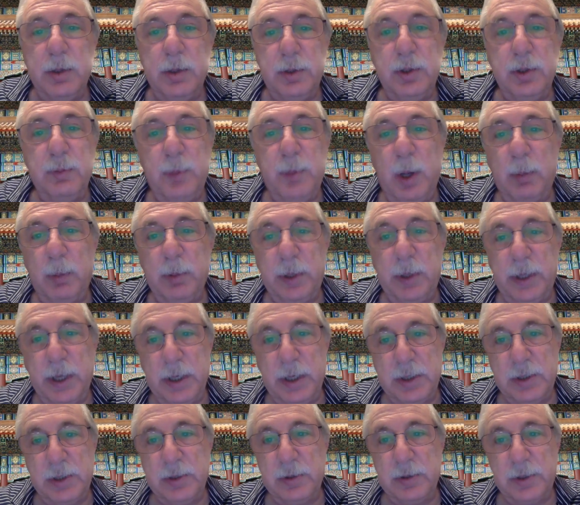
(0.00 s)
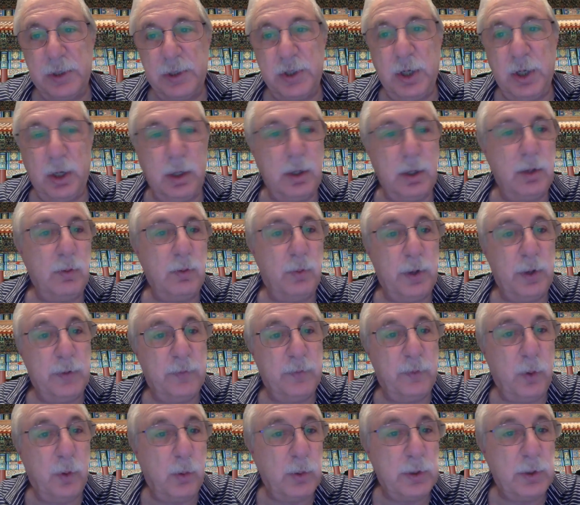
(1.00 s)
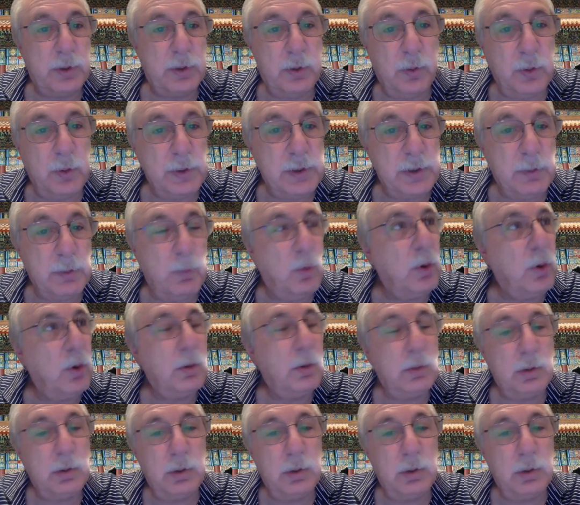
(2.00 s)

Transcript: Two publications charted a way forward towards a more